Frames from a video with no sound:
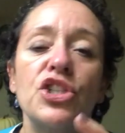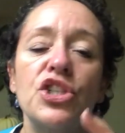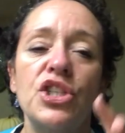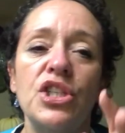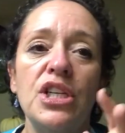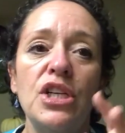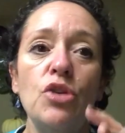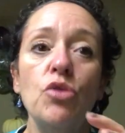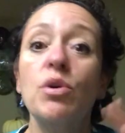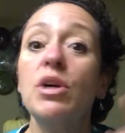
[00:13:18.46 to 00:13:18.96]

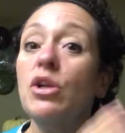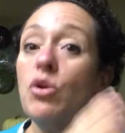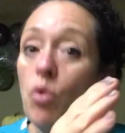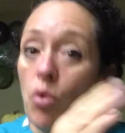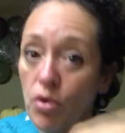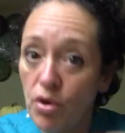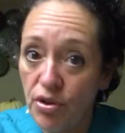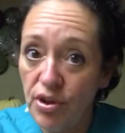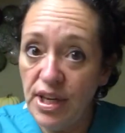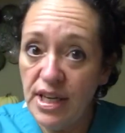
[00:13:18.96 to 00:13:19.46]
You can
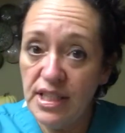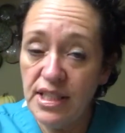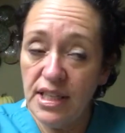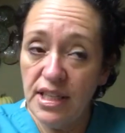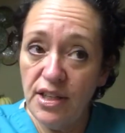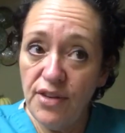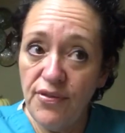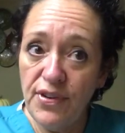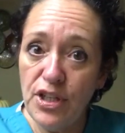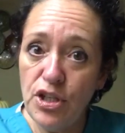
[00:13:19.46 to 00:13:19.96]
order things
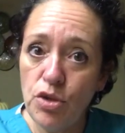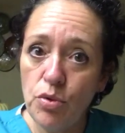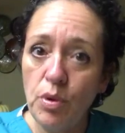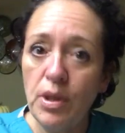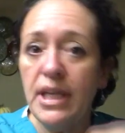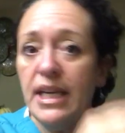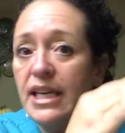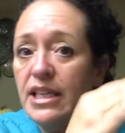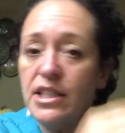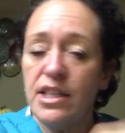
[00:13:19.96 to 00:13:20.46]

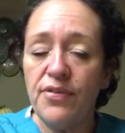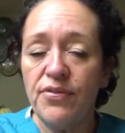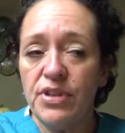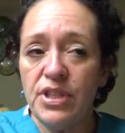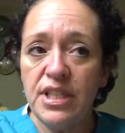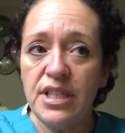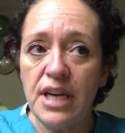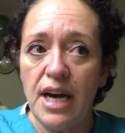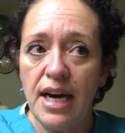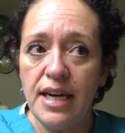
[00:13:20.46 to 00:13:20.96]
individually in
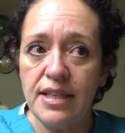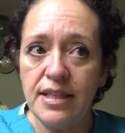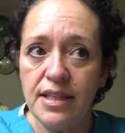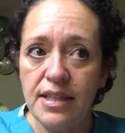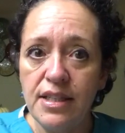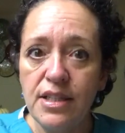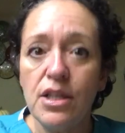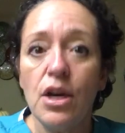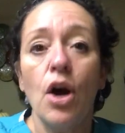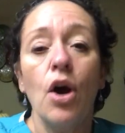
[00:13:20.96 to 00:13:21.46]
different
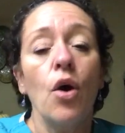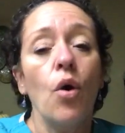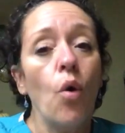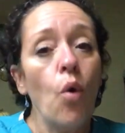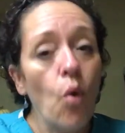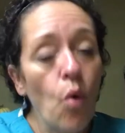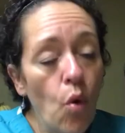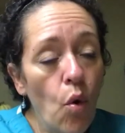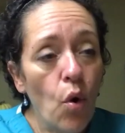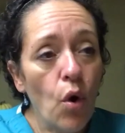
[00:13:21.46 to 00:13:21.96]
sizes,
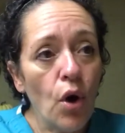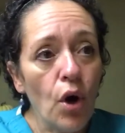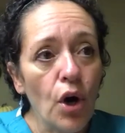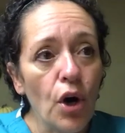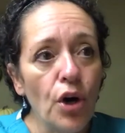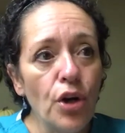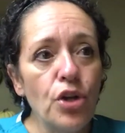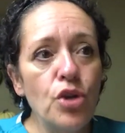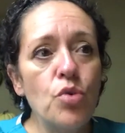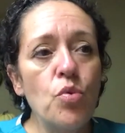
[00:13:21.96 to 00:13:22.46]

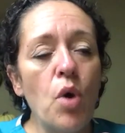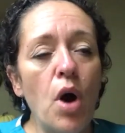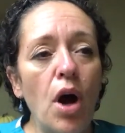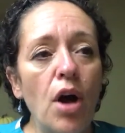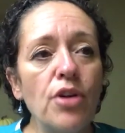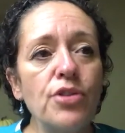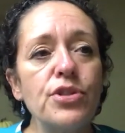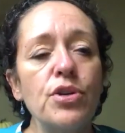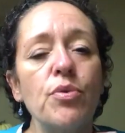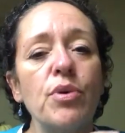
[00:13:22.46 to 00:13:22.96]
or you
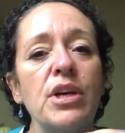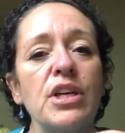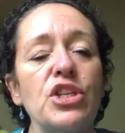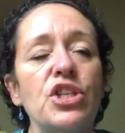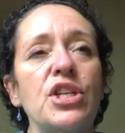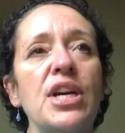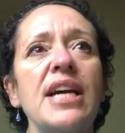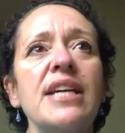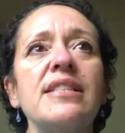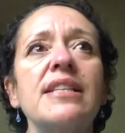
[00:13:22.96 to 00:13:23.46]
also,
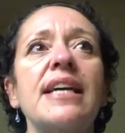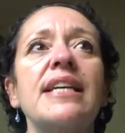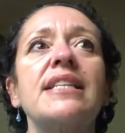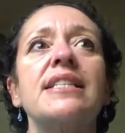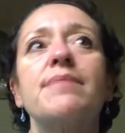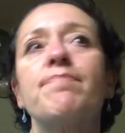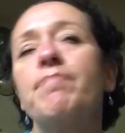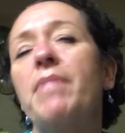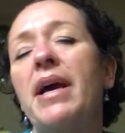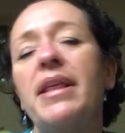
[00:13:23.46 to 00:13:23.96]
she has like,
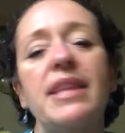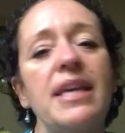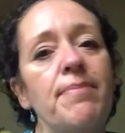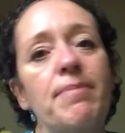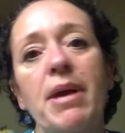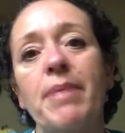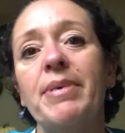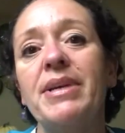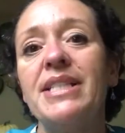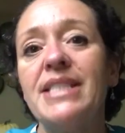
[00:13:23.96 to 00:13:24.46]
I think
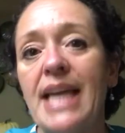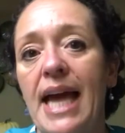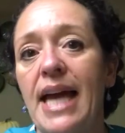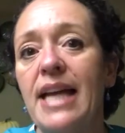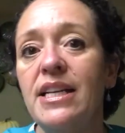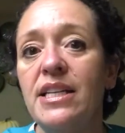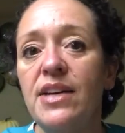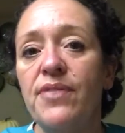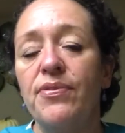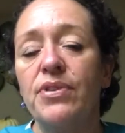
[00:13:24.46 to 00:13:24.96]
maybe
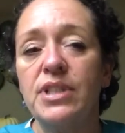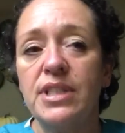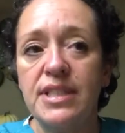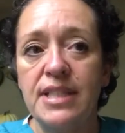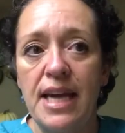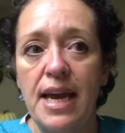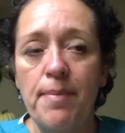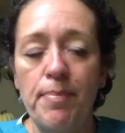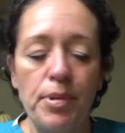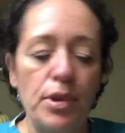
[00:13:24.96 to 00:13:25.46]
10 different
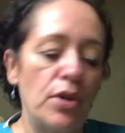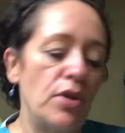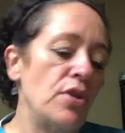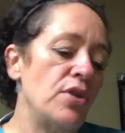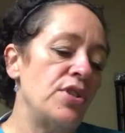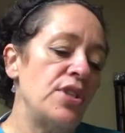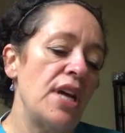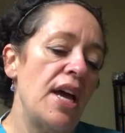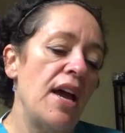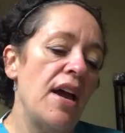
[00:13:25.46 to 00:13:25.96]

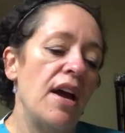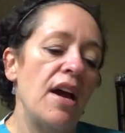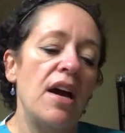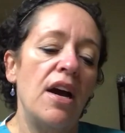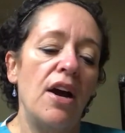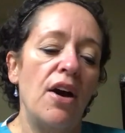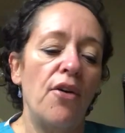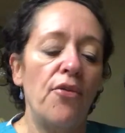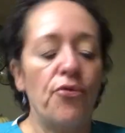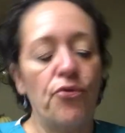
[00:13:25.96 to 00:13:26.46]
samplers.
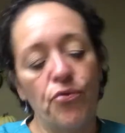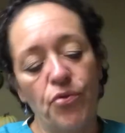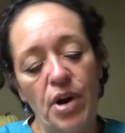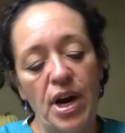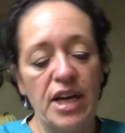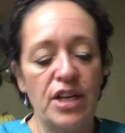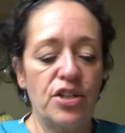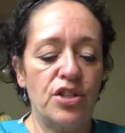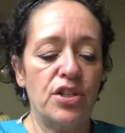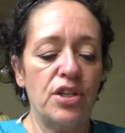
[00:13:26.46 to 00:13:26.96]

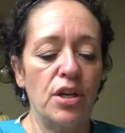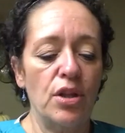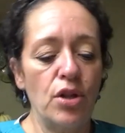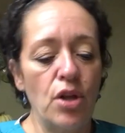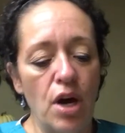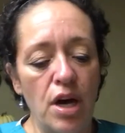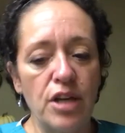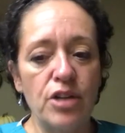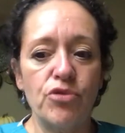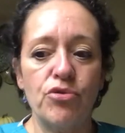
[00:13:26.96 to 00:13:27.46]
Fresh,
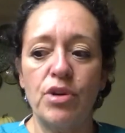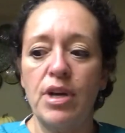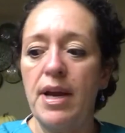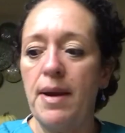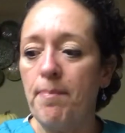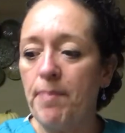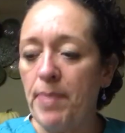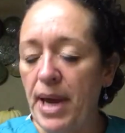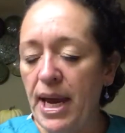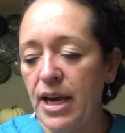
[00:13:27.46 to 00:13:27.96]

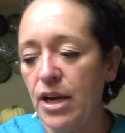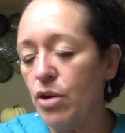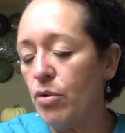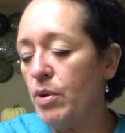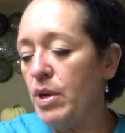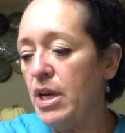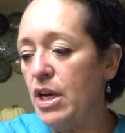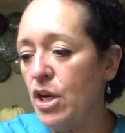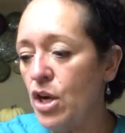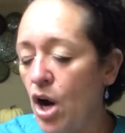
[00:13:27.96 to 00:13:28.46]
laundry,
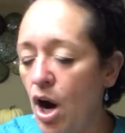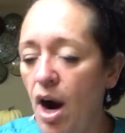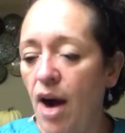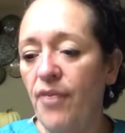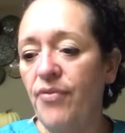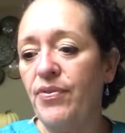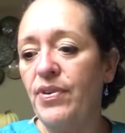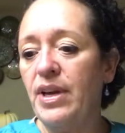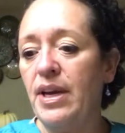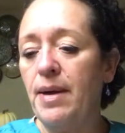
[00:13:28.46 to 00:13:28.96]
bakery,
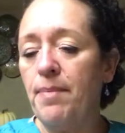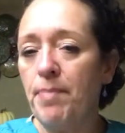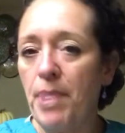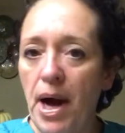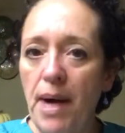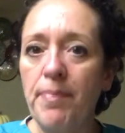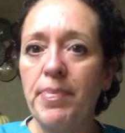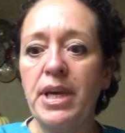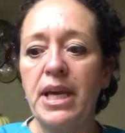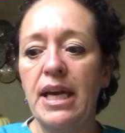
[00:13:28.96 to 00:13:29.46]
coffee,
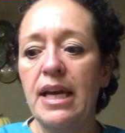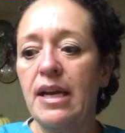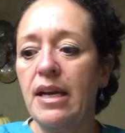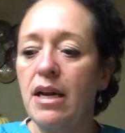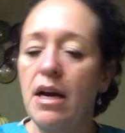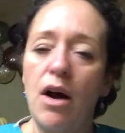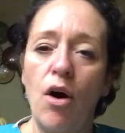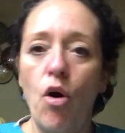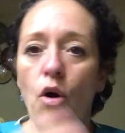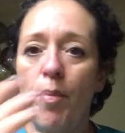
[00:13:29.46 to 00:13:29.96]

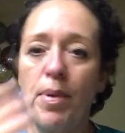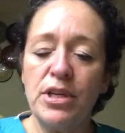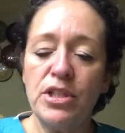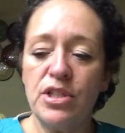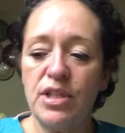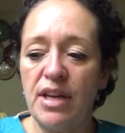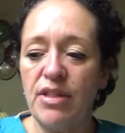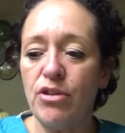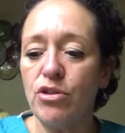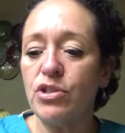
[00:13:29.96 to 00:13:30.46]
pumpkin, a whole
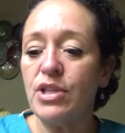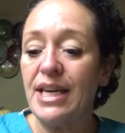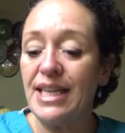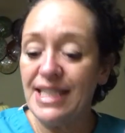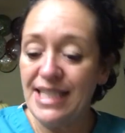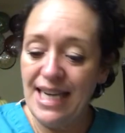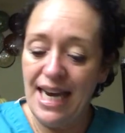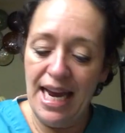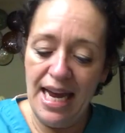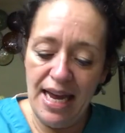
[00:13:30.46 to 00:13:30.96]
bunch, and there's
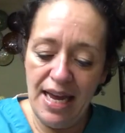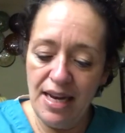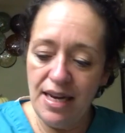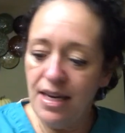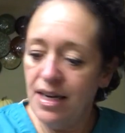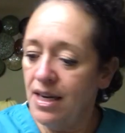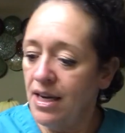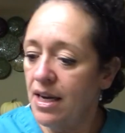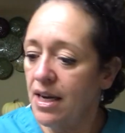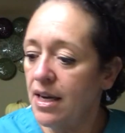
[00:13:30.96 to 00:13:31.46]
like
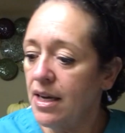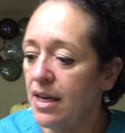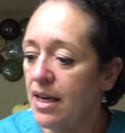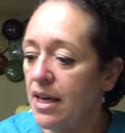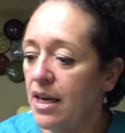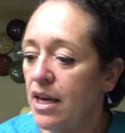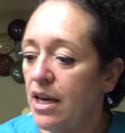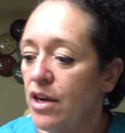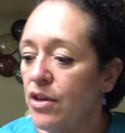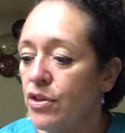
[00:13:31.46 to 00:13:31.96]
10,
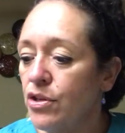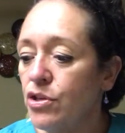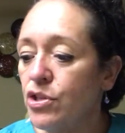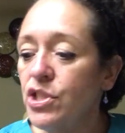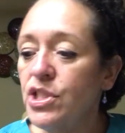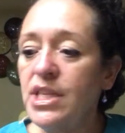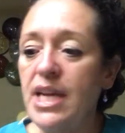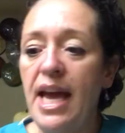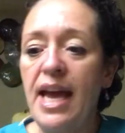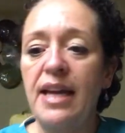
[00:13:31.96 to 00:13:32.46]

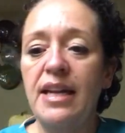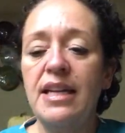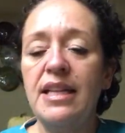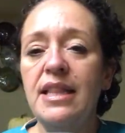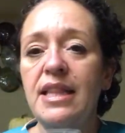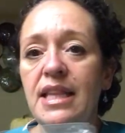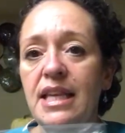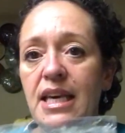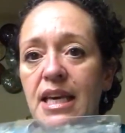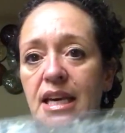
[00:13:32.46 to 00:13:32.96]
there's 10 of